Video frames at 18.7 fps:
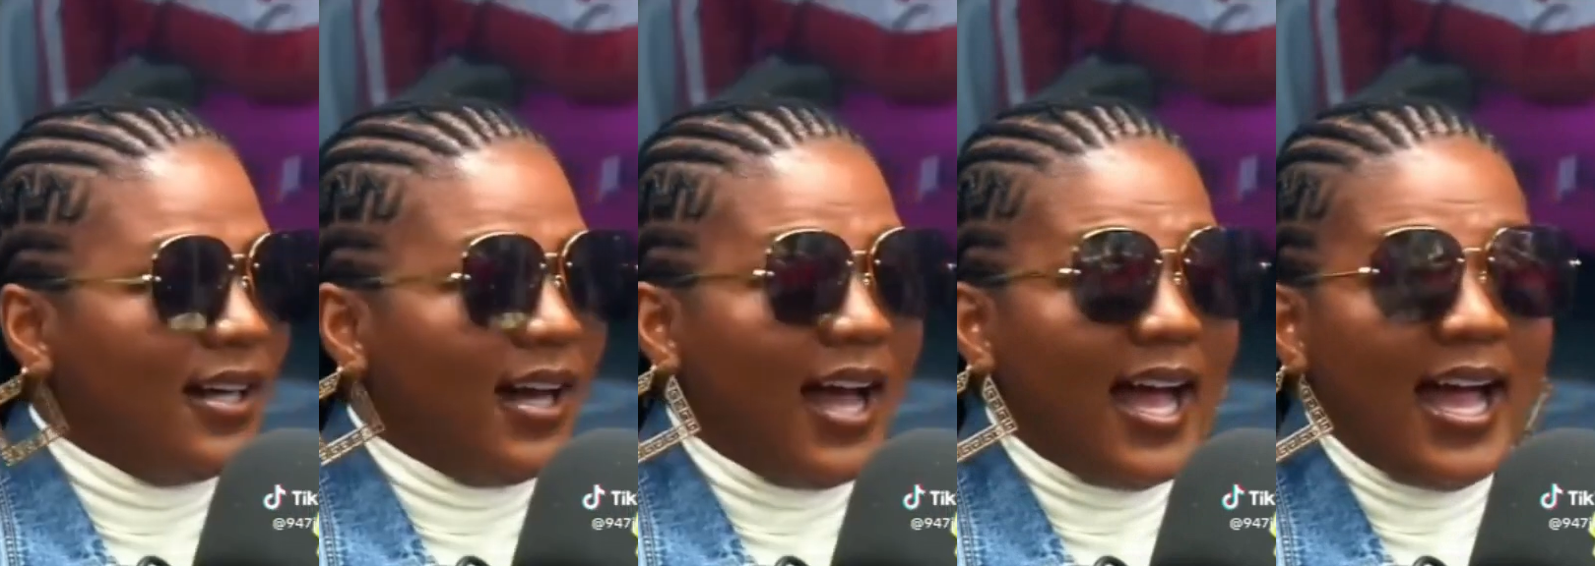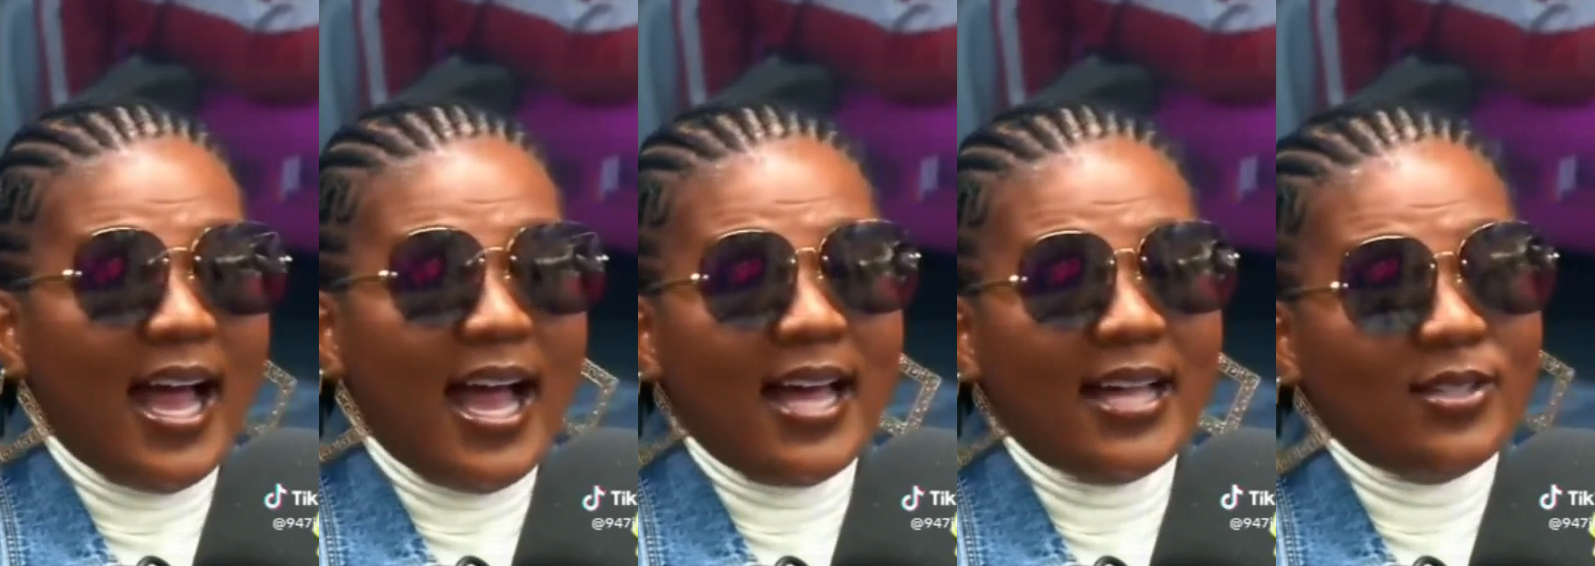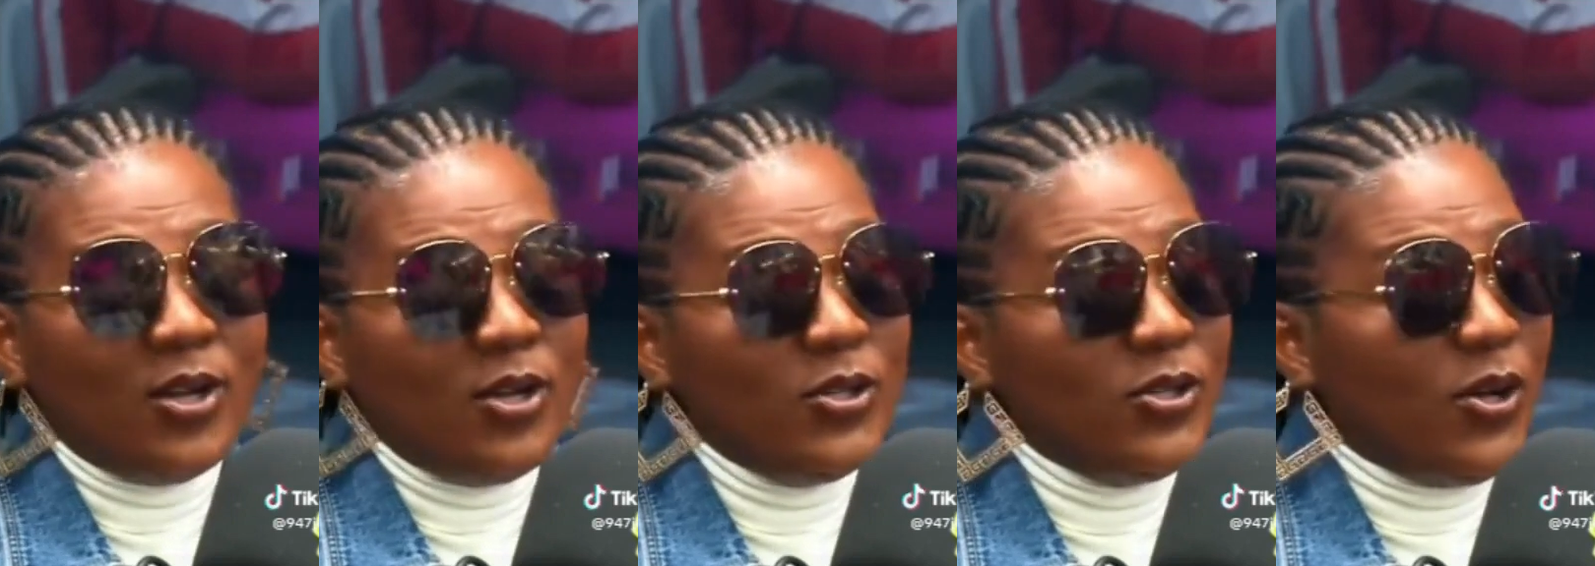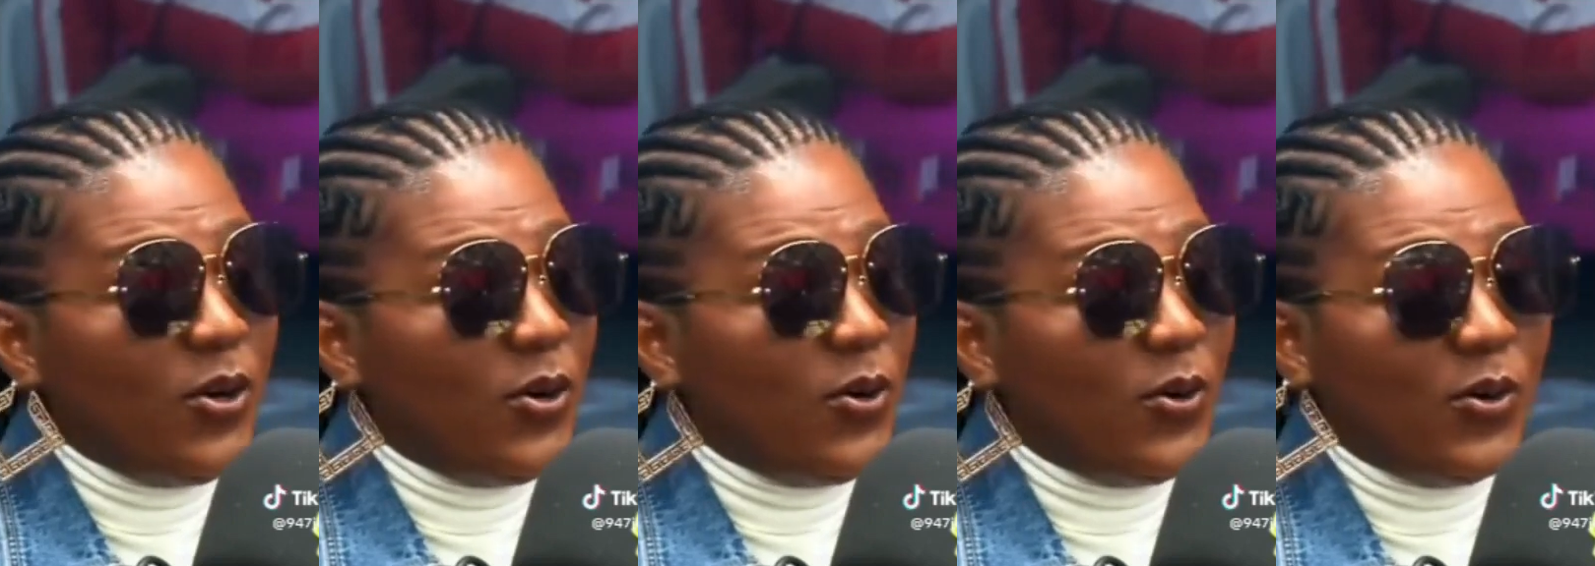I don't
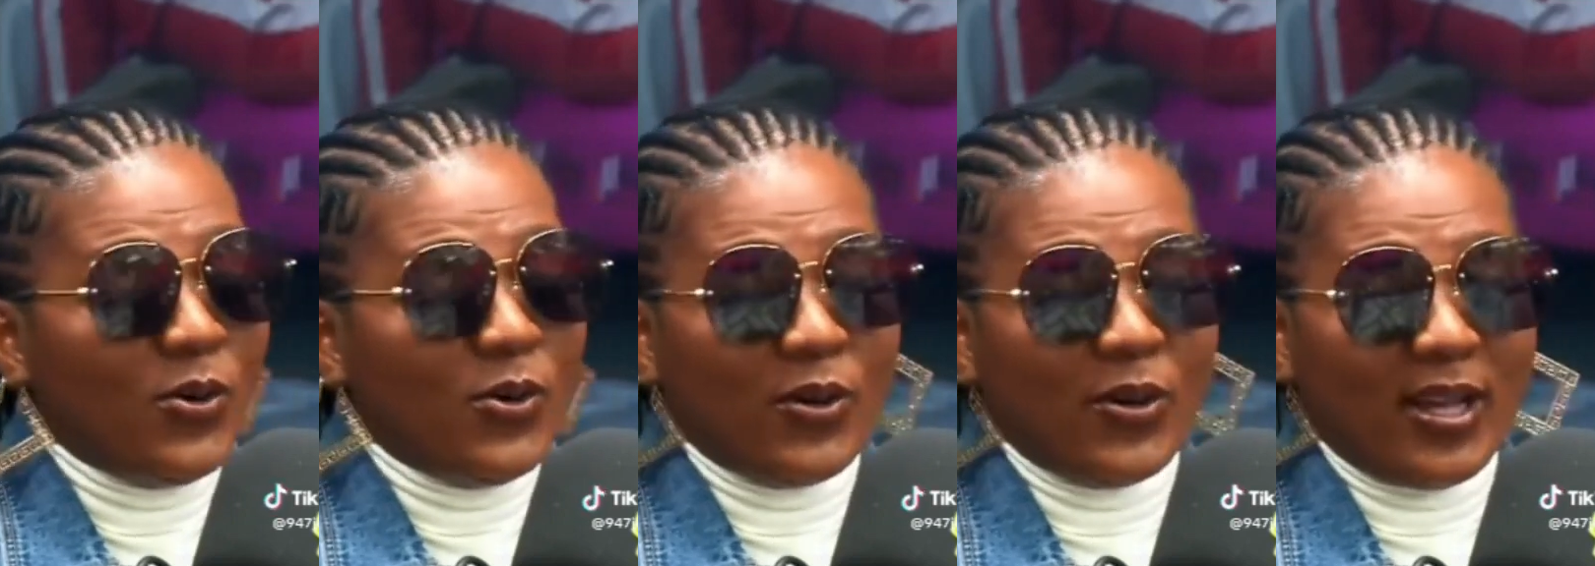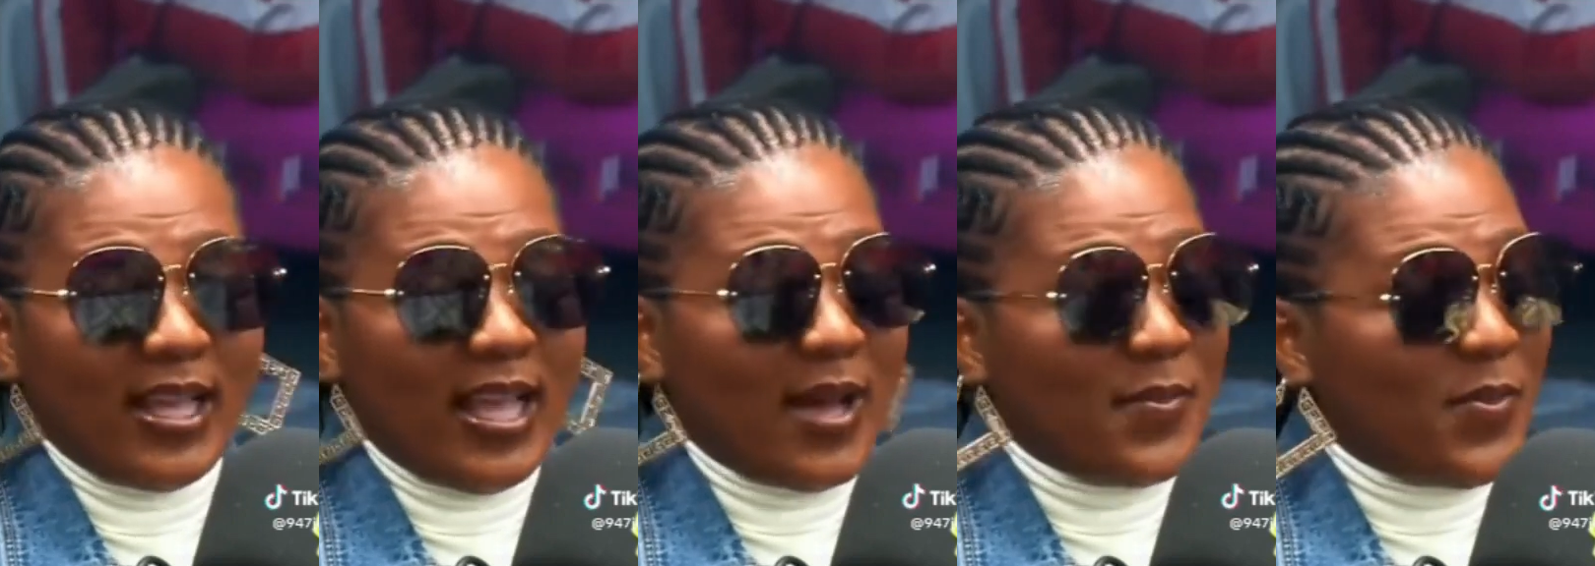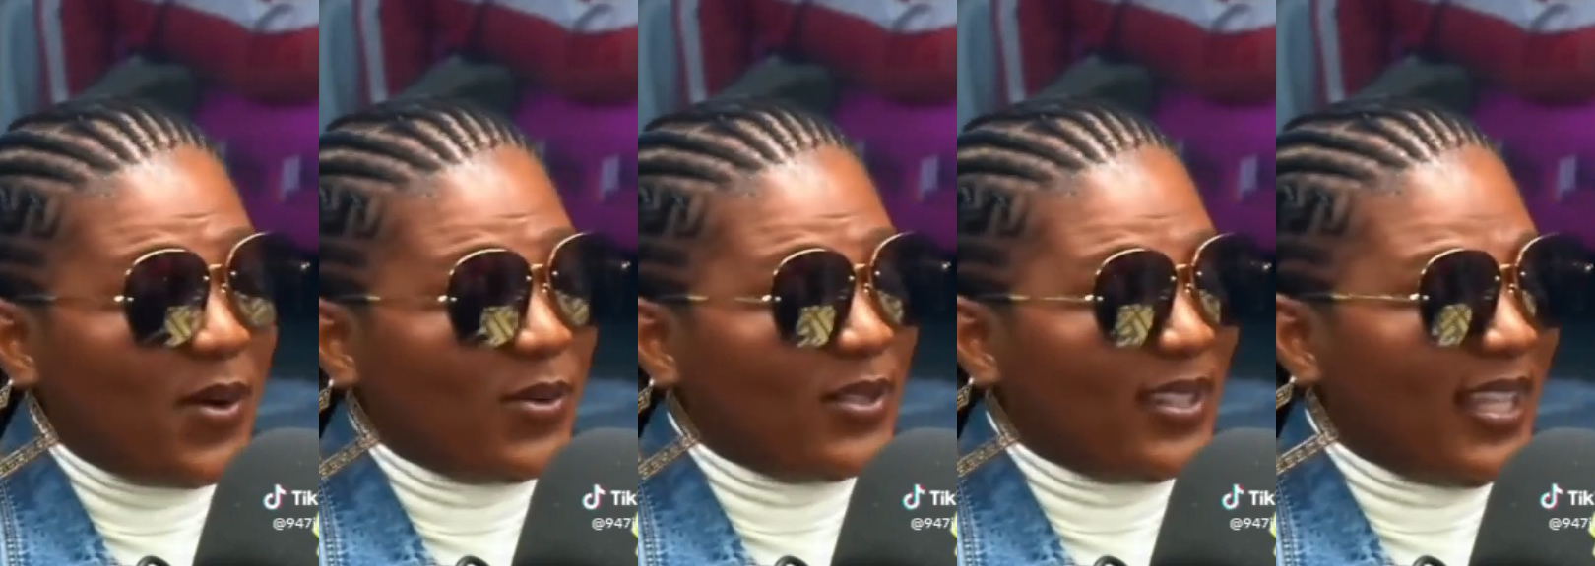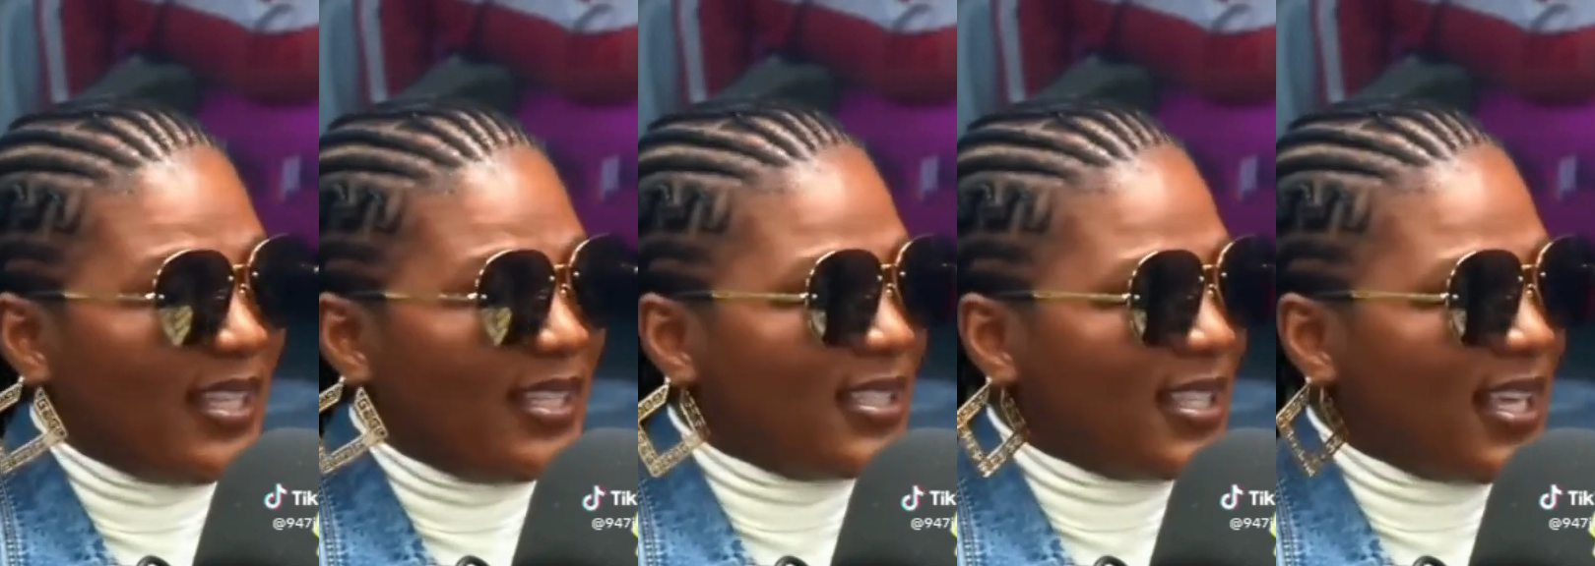know about
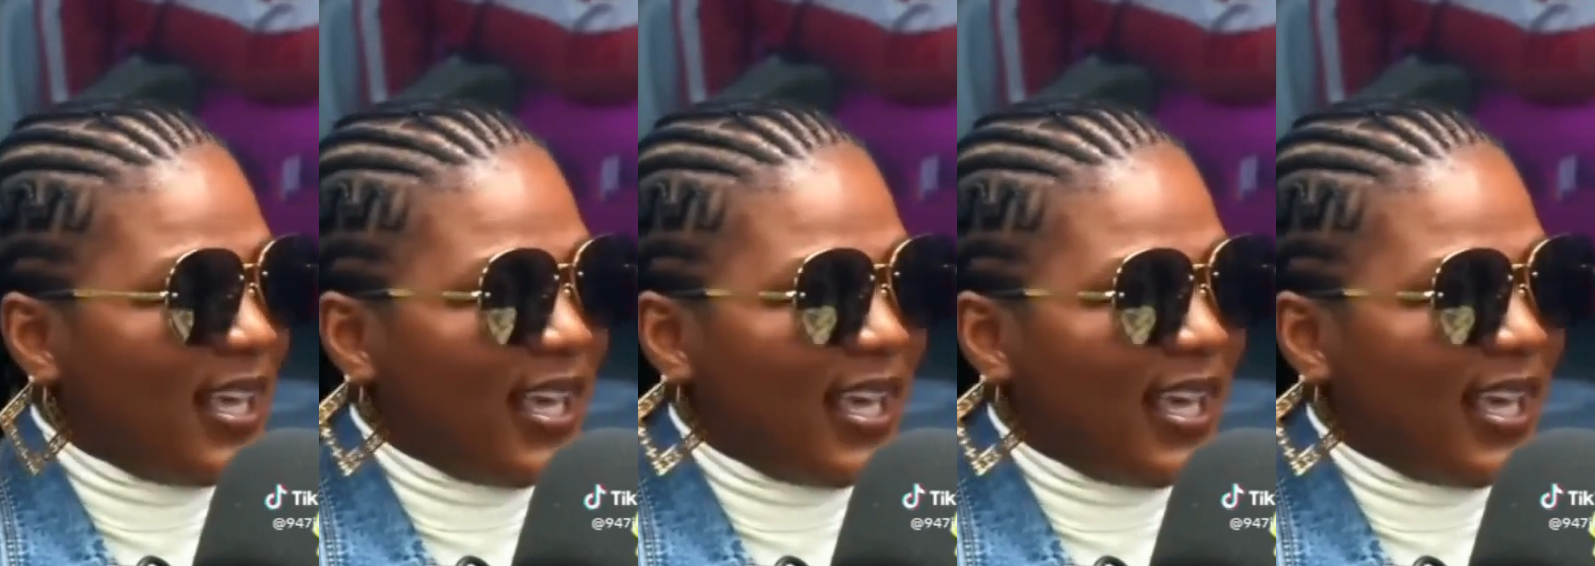that.